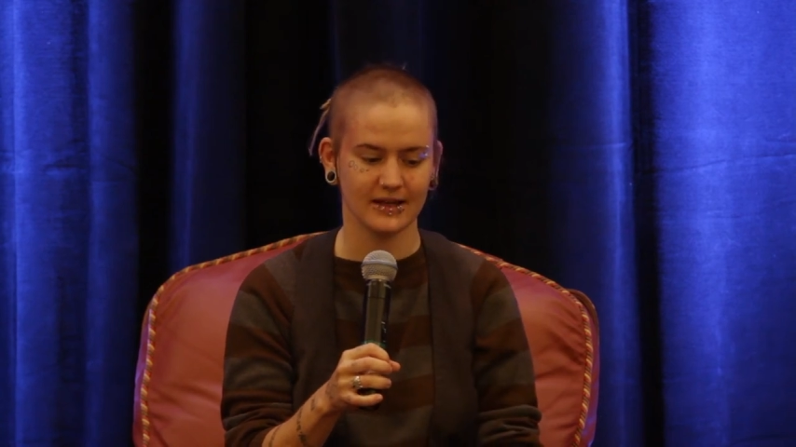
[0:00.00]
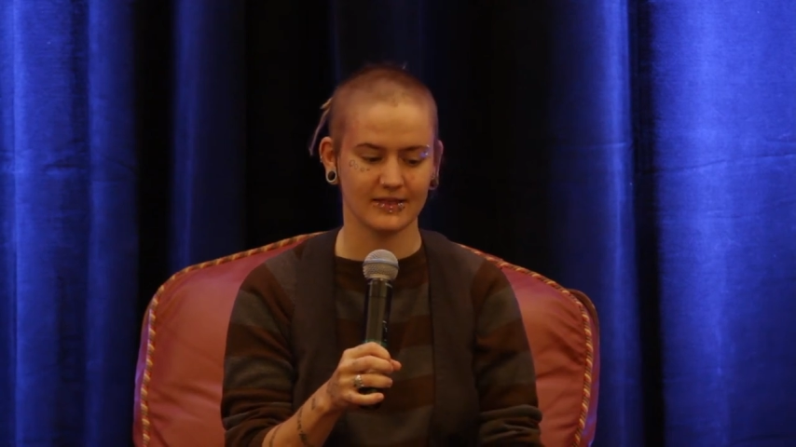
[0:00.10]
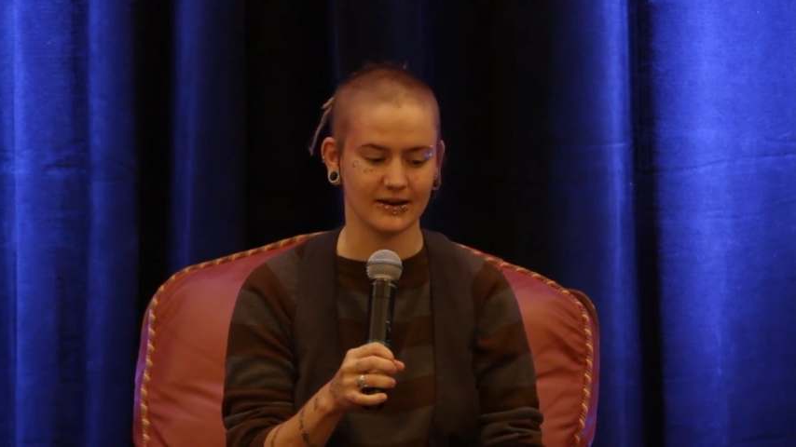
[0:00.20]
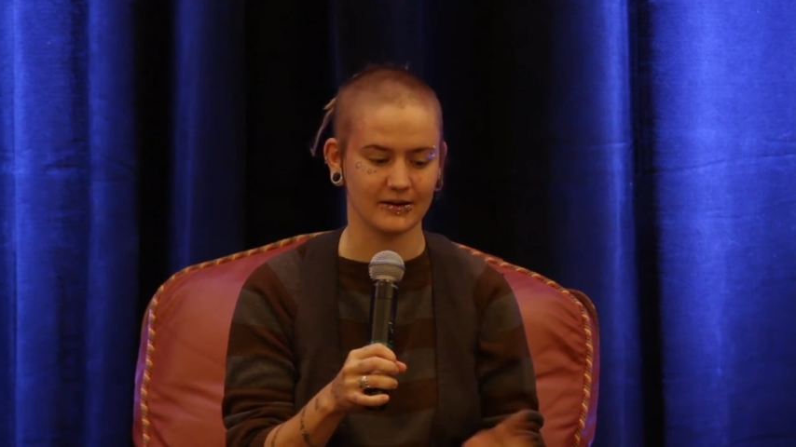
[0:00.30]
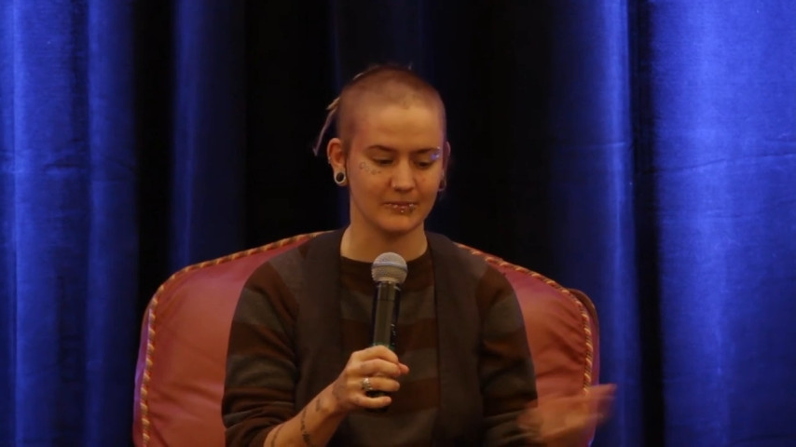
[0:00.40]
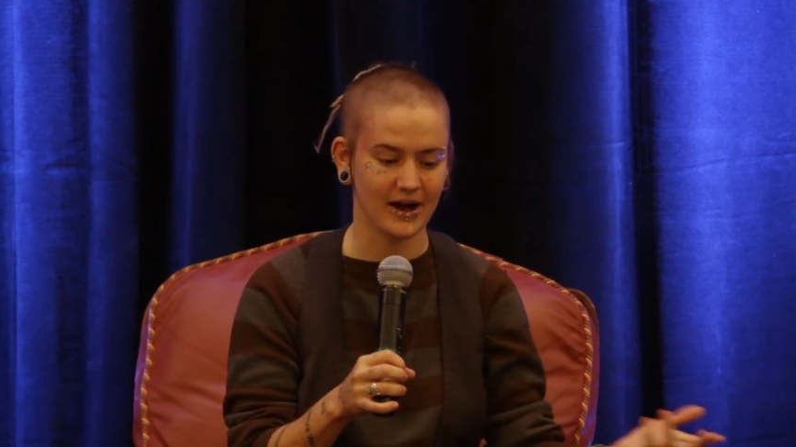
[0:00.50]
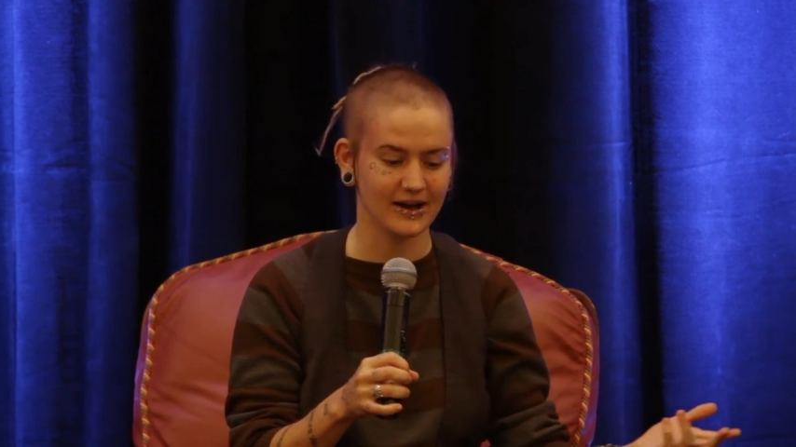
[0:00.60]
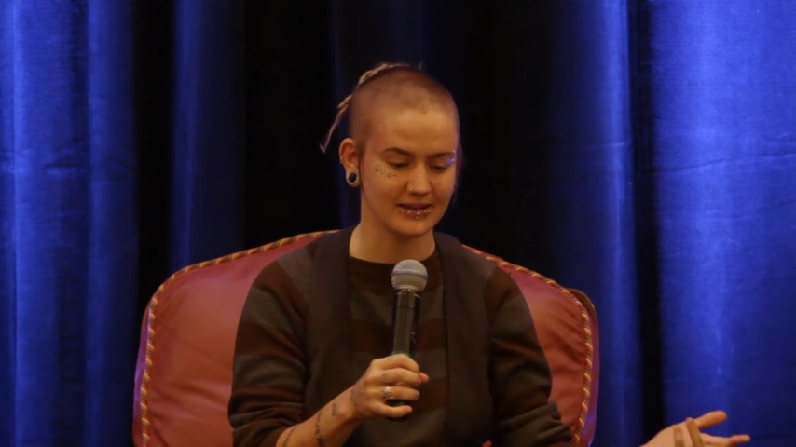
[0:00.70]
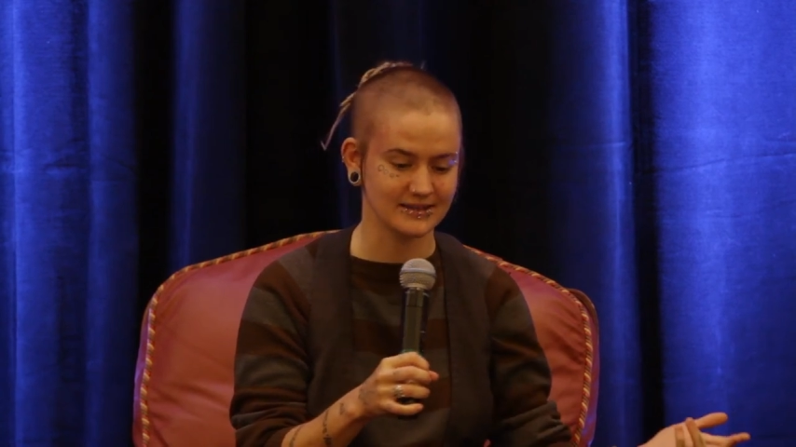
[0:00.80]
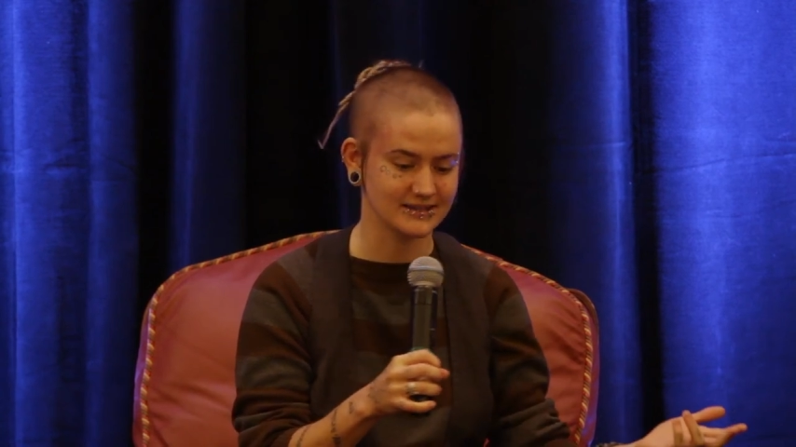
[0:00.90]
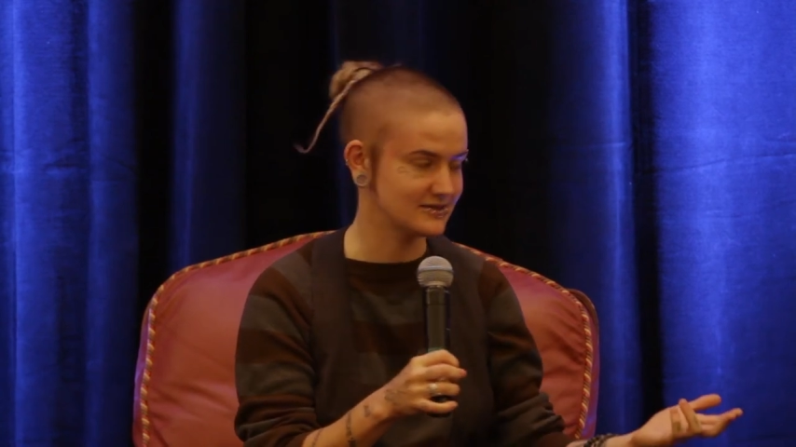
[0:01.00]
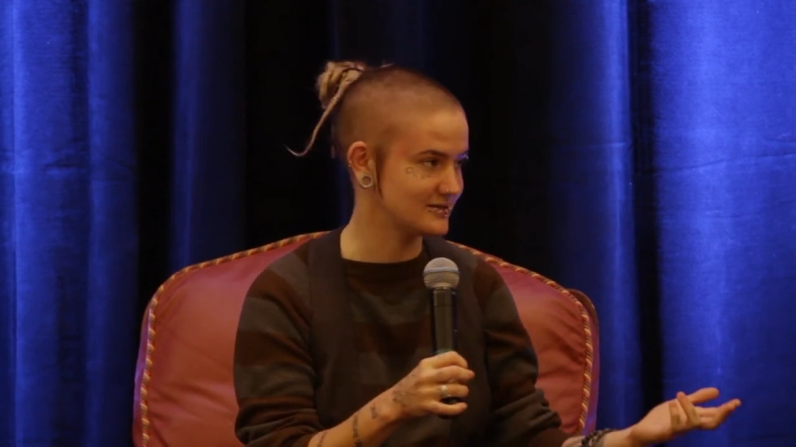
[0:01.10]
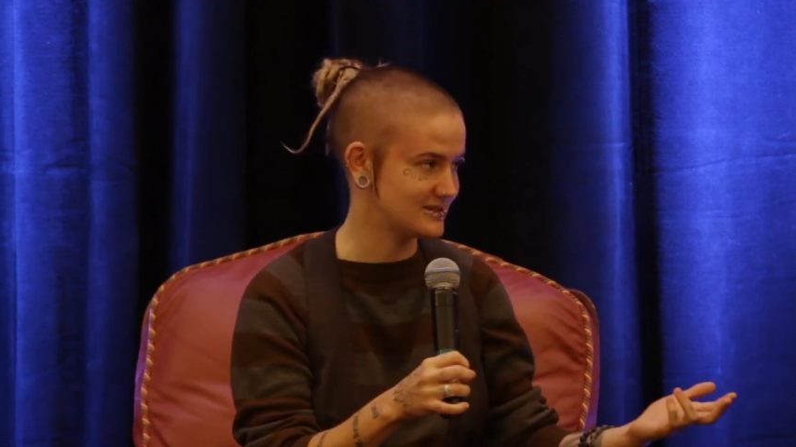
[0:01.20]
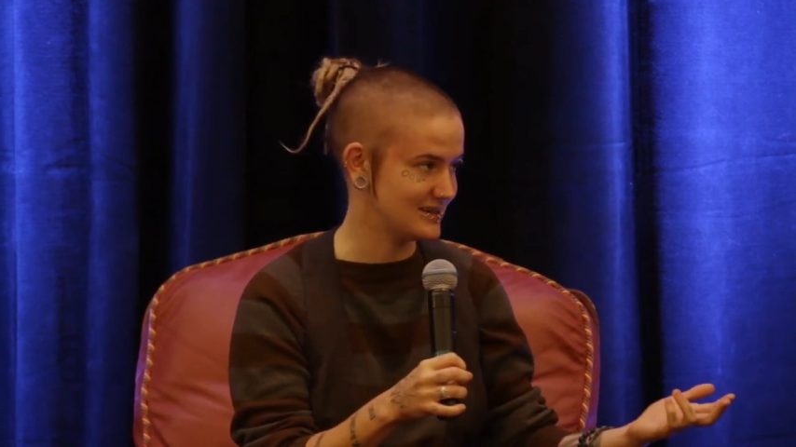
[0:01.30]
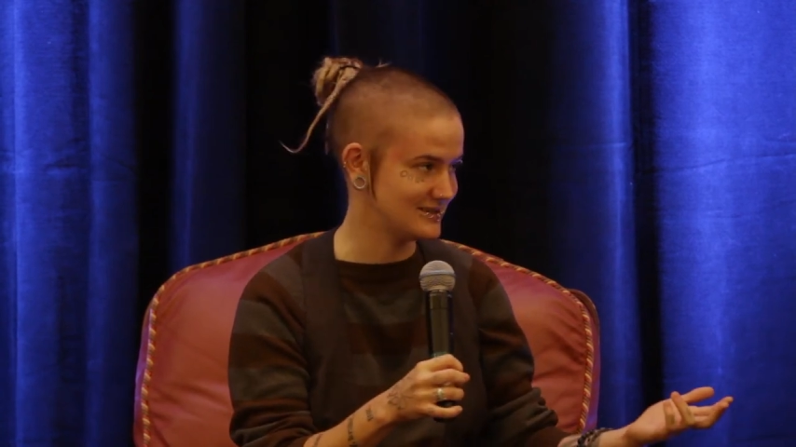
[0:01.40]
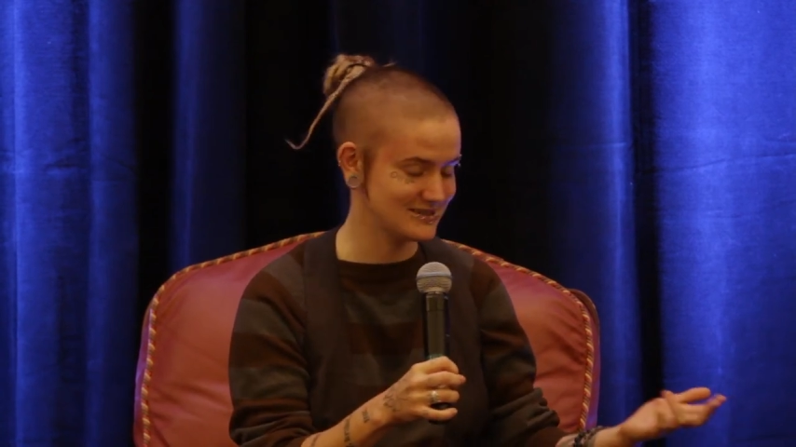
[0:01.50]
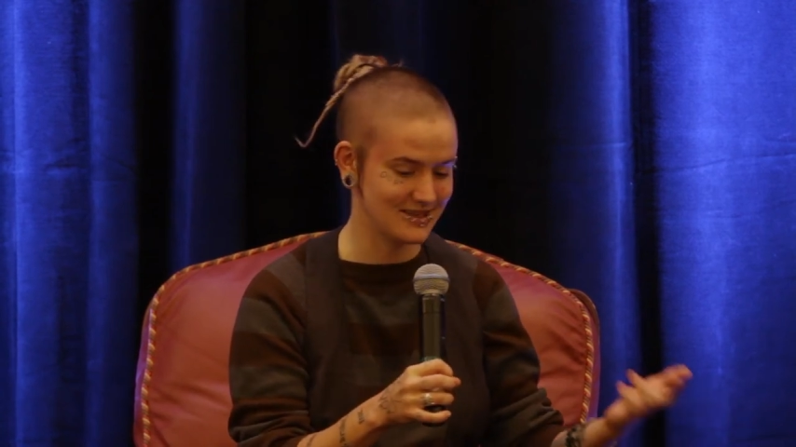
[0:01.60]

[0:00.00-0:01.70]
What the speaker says: that highlight the skill sets